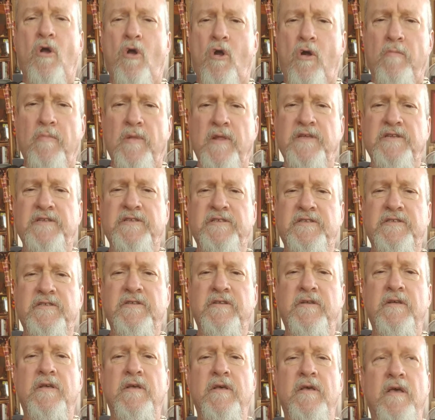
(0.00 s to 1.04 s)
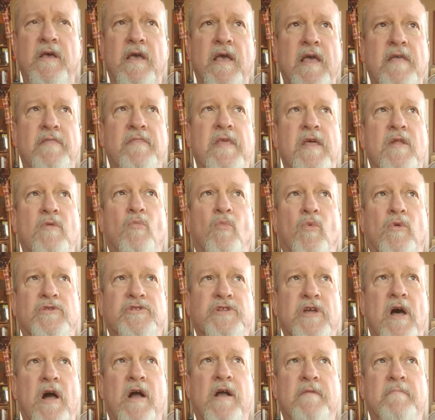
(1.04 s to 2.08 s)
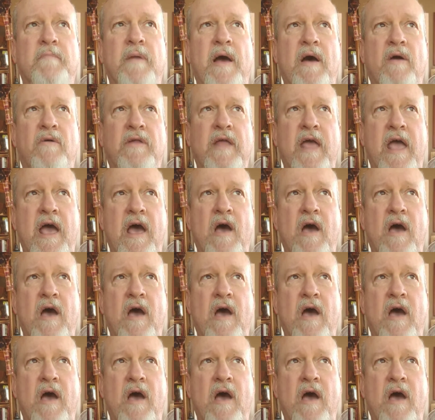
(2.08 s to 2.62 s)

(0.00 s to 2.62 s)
harmless. And then we'll talk about